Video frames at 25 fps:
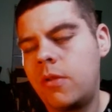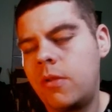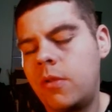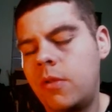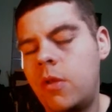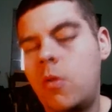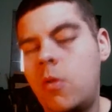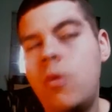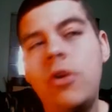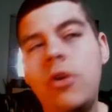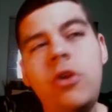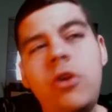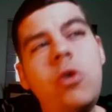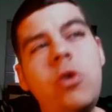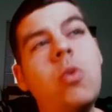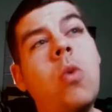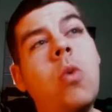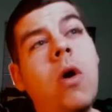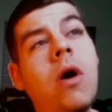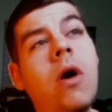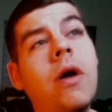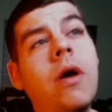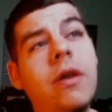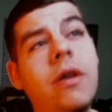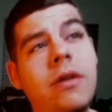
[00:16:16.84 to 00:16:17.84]
what do you
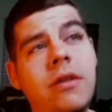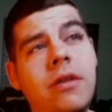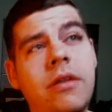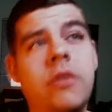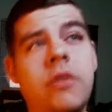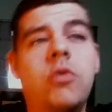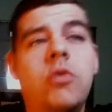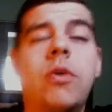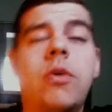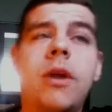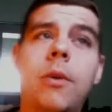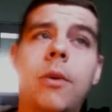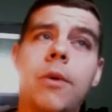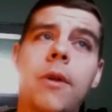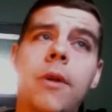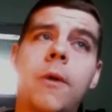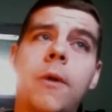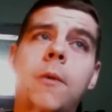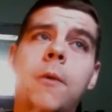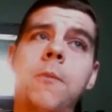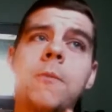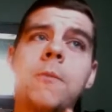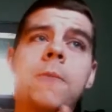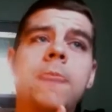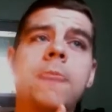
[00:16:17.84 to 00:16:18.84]
want is what I want to know.
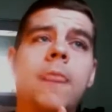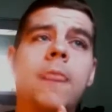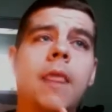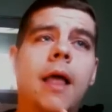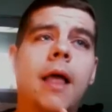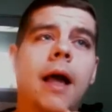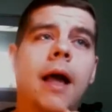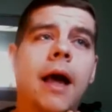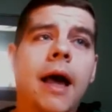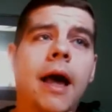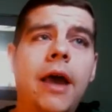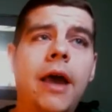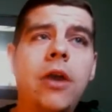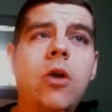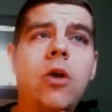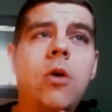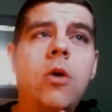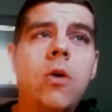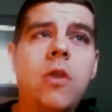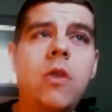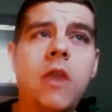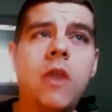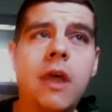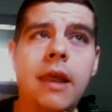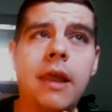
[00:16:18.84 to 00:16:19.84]
I know
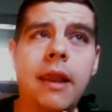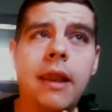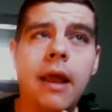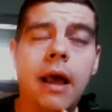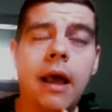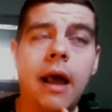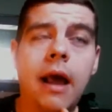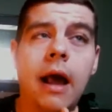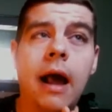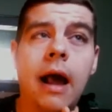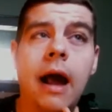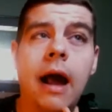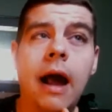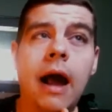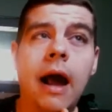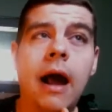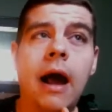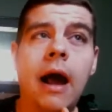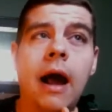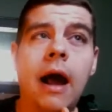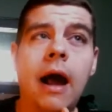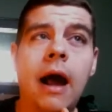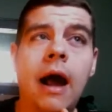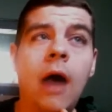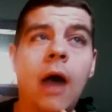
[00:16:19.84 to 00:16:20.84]
that
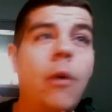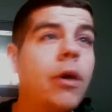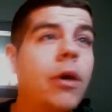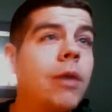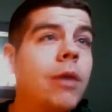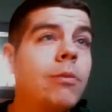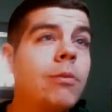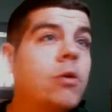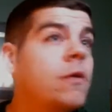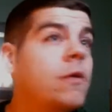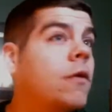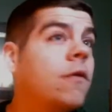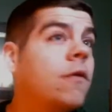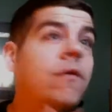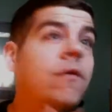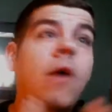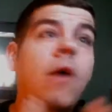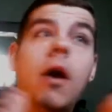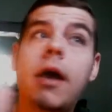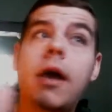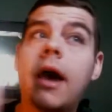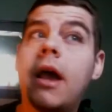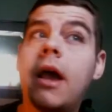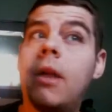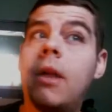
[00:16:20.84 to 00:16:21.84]
I want to move the
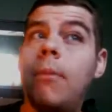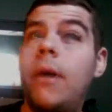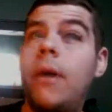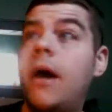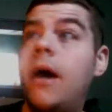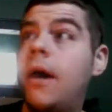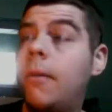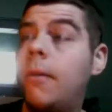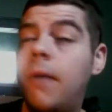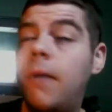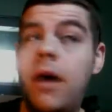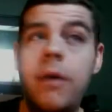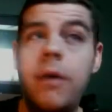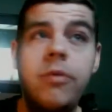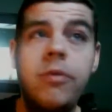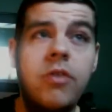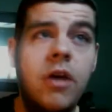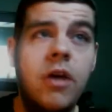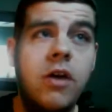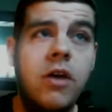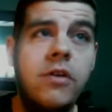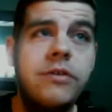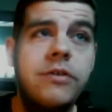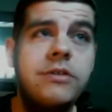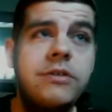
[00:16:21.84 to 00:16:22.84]
fuck out of my mom's
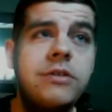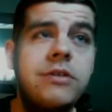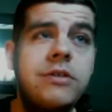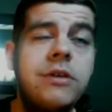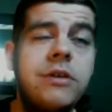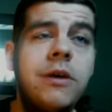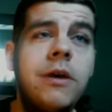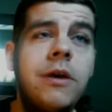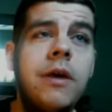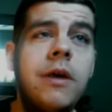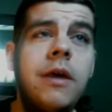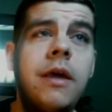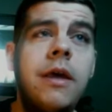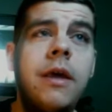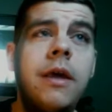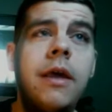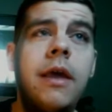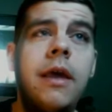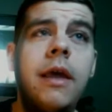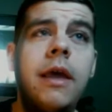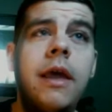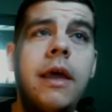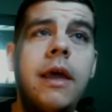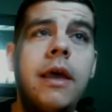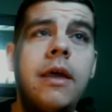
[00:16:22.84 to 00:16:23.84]
house,
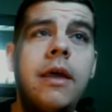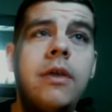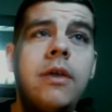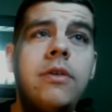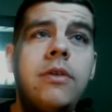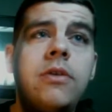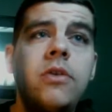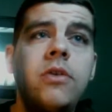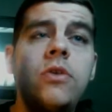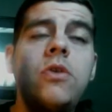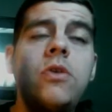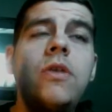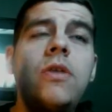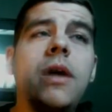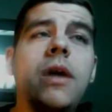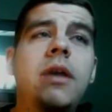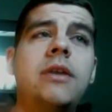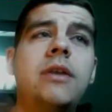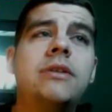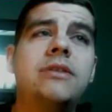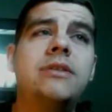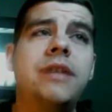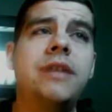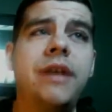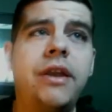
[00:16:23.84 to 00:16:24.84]
and to do that in
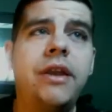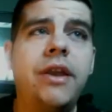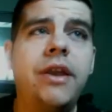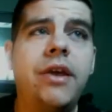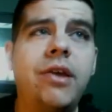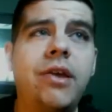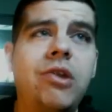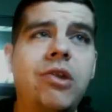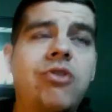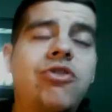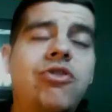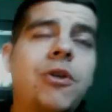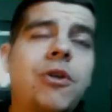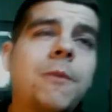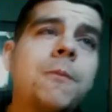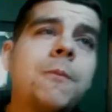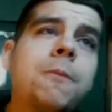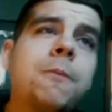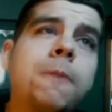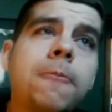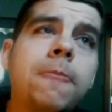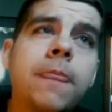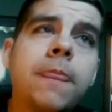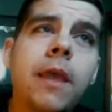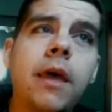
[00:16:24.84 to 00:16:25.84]
this day and age,
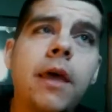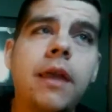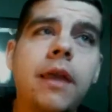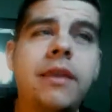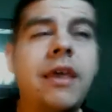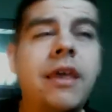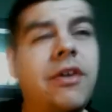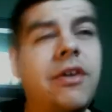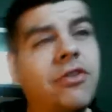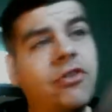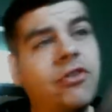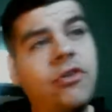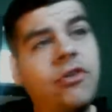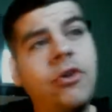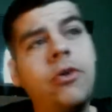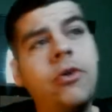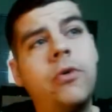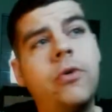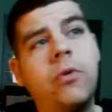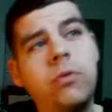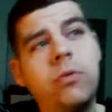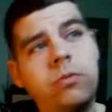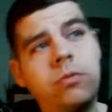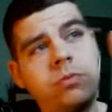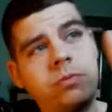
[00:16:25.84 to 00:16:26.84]
it takes
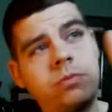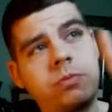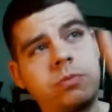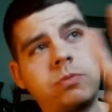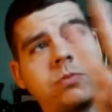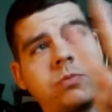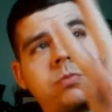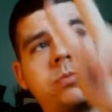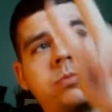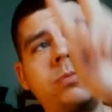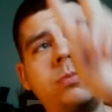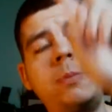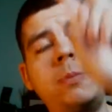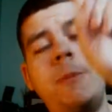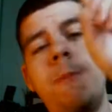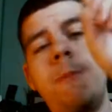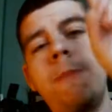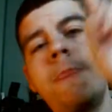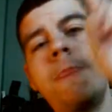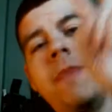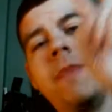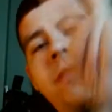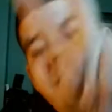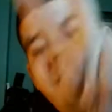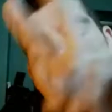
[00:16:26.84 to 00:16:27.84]
two.
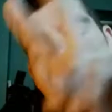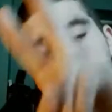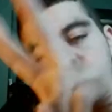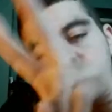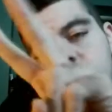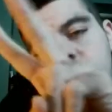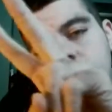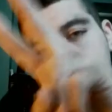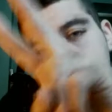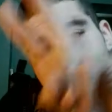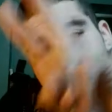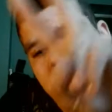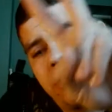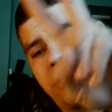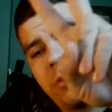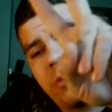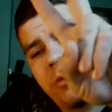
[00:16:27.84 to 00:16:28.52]
It takes two.